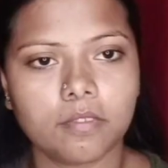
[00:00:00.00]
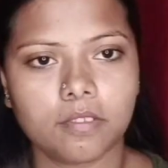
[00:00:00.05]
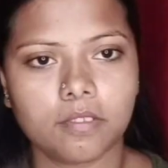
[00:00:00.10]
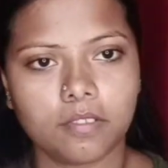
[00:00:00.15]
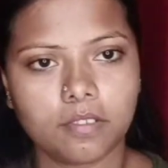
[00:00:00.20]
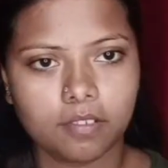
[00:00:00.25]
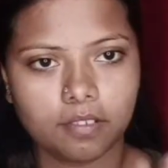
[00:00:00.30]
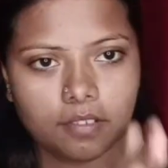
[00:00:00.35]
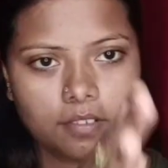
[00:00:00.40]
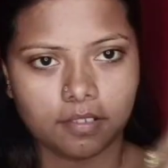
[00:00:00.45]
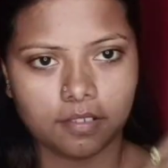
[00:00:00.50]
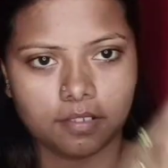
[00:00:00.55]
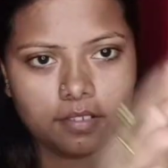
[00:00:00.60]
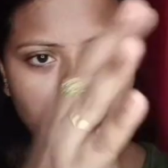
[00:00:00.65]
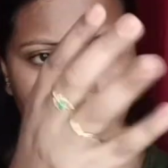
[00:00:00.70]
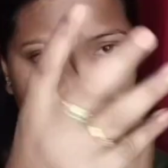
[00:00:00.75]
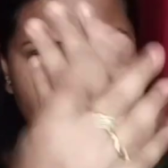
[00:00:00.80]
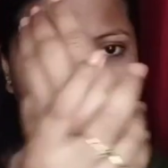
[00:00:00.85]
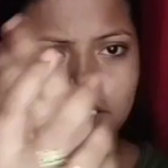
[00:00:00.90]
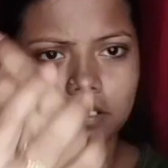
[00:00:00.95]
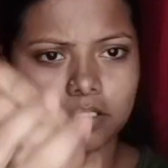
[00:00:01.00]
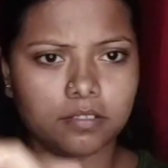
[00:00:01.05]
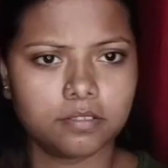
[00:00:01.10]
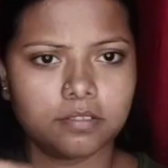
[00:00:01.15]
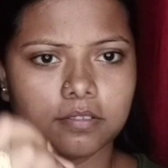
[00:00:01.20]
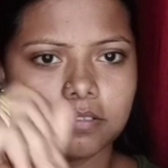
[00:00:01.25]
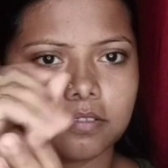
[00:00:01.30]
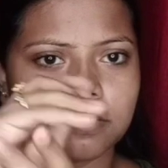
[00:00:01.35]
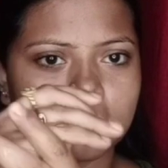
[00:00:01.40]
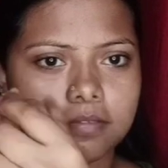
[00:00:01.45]
and sanitizing it for
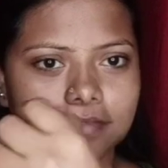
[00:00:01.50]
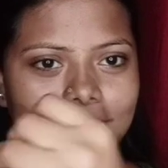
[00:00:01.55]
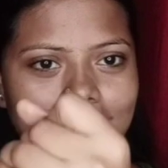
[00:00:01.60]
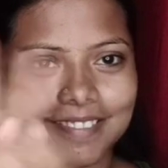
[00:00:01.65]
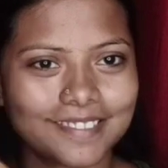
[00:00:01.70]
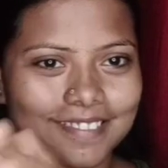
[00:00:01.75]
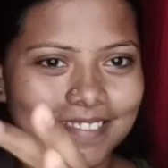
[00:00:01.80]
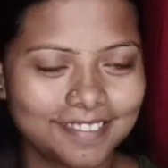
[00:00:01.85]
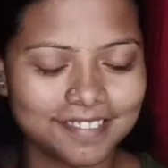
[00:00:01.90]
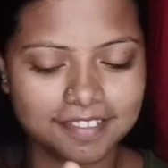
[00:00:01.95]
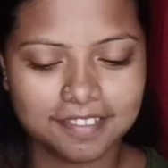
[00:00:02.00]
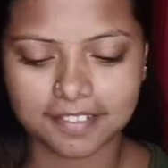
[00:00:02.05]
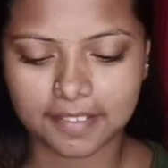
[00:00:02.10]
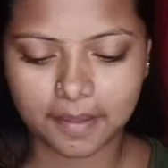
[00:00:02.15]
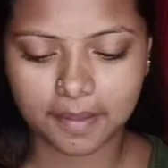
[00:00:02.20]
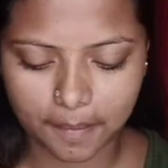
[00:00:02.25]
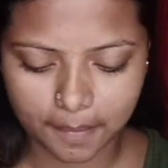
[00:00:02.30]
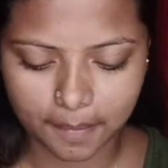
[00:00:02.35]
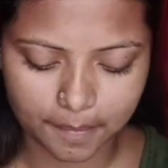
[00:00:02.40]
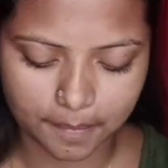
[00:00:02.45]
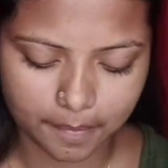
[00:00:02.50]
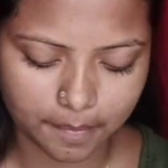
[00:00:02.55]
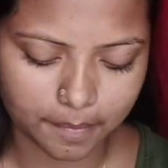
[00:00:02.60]
more hygiene purpose.